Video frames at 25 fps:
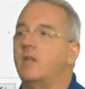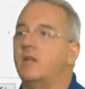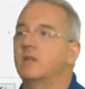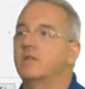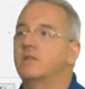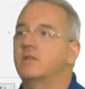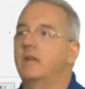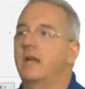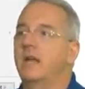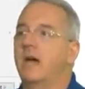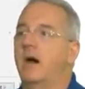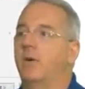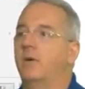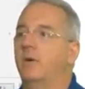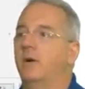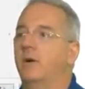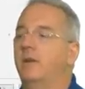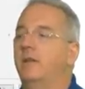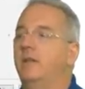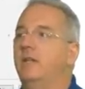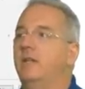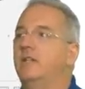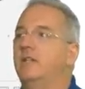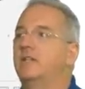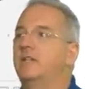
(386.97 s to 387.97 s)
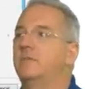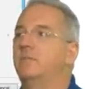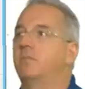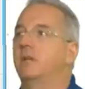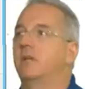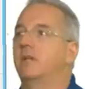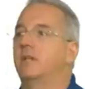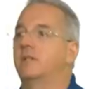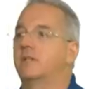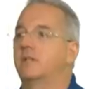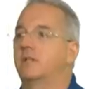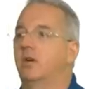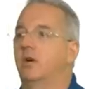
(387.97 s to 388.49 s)
So now we're in the
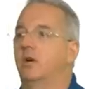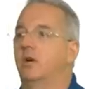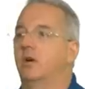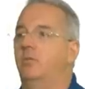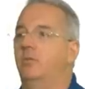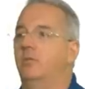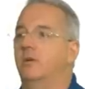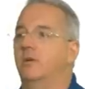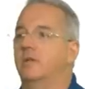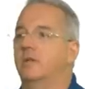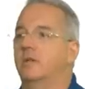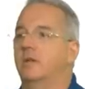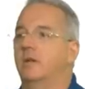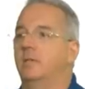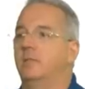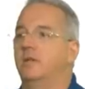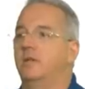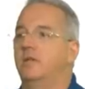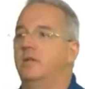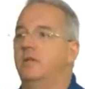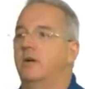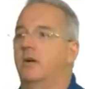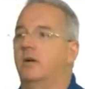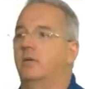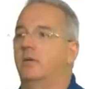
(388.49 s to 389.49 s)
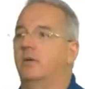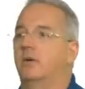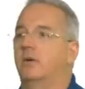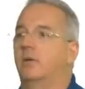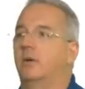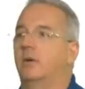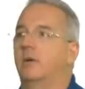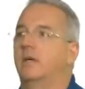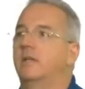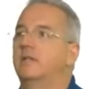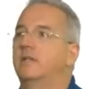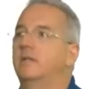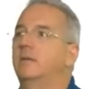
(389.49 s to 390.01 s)
split scope wizard. Let me check real
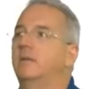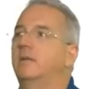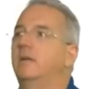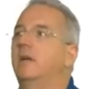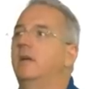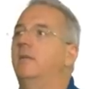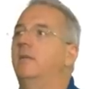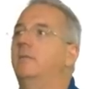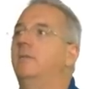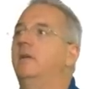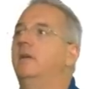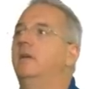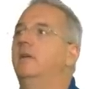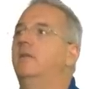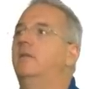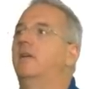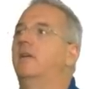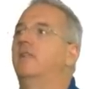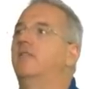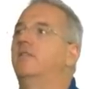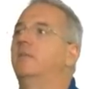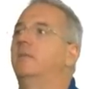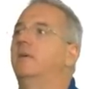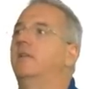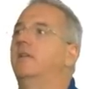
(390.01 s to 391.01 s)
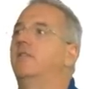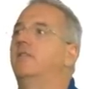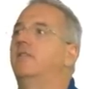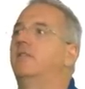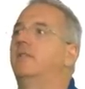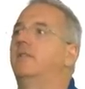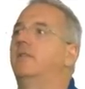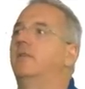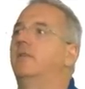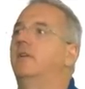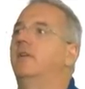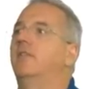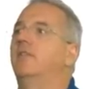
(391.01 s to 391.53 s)
quick, see what the I P address of my other
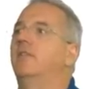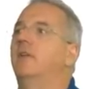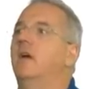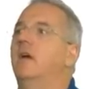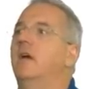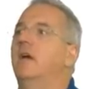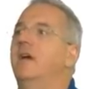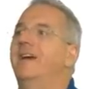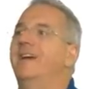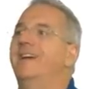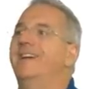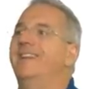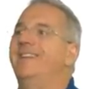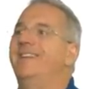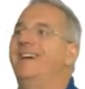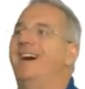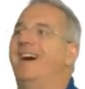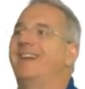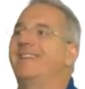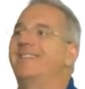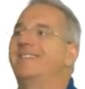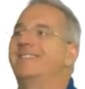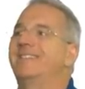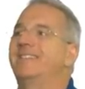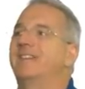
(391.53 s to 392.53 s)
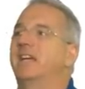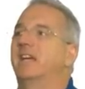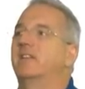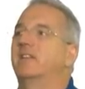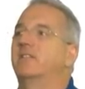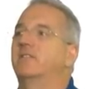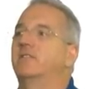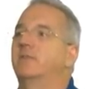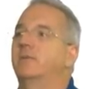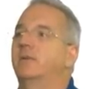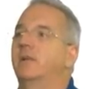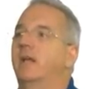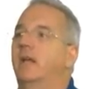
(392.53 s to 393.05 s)
server is. dot
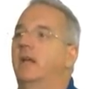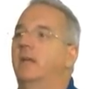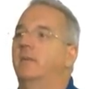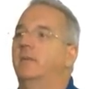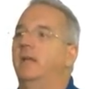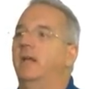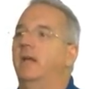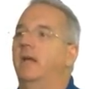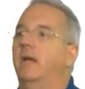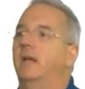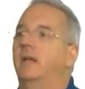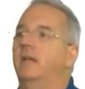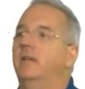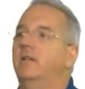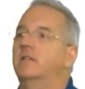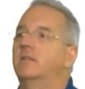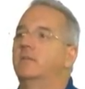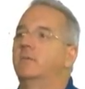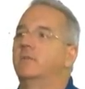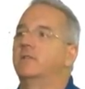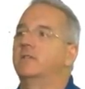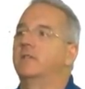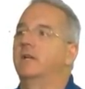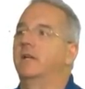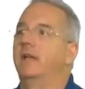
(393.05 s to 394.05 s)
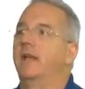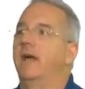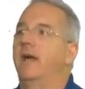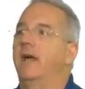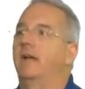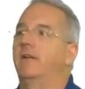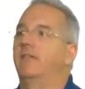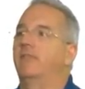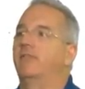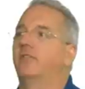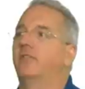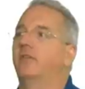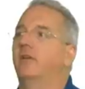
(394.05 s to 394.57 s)
six. Well, that'll be handy. So we'll say
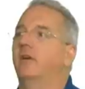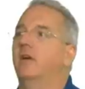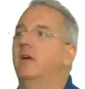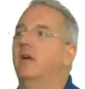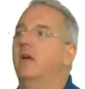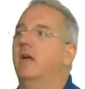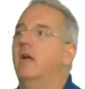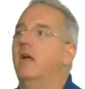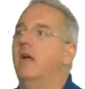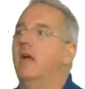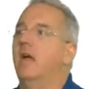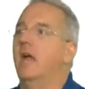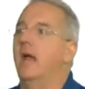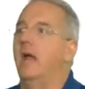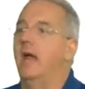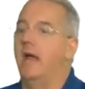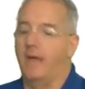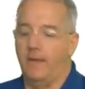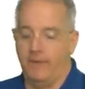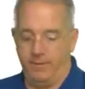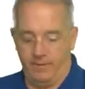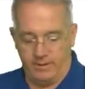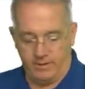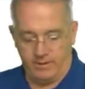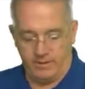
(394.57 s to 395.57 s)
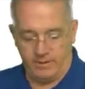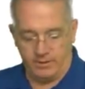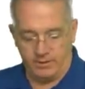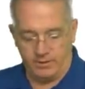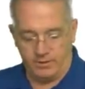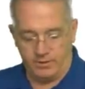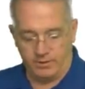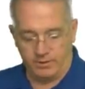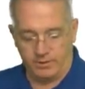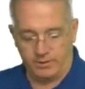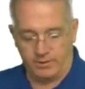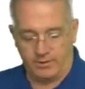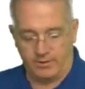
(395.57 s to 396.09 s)
next. And the
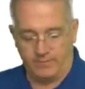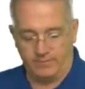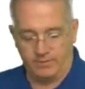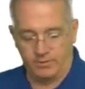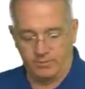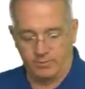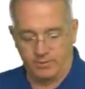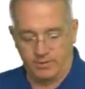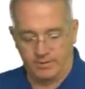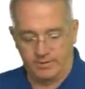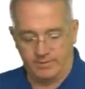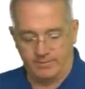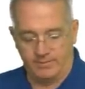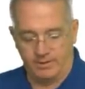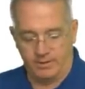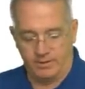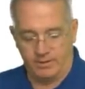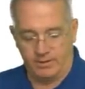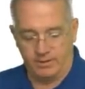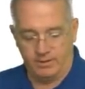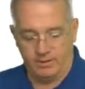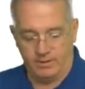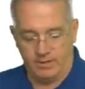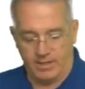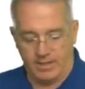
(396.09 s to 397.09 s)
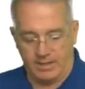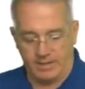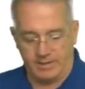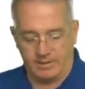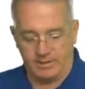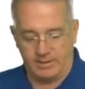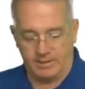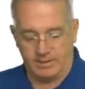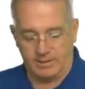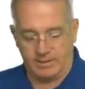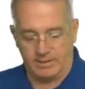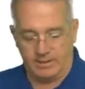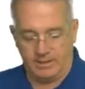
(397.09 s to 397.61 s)
additional server is one seventy-two dot
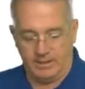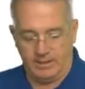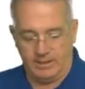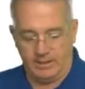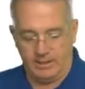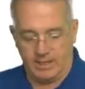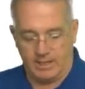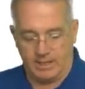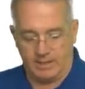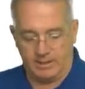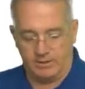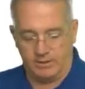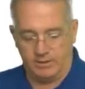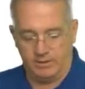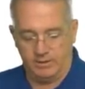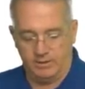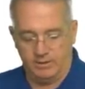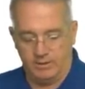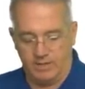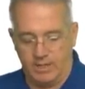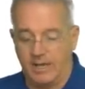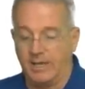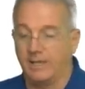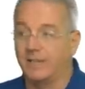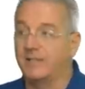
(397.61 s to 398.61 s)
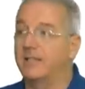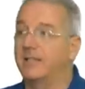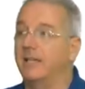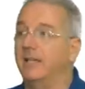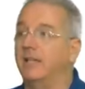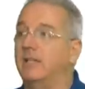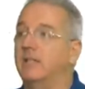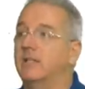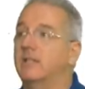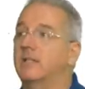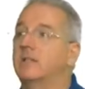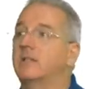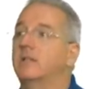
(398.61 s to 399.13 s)
sixteen dot two dot
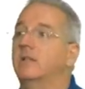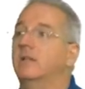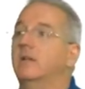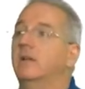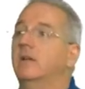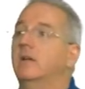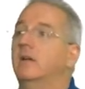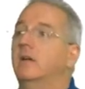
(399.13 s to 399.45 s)
six.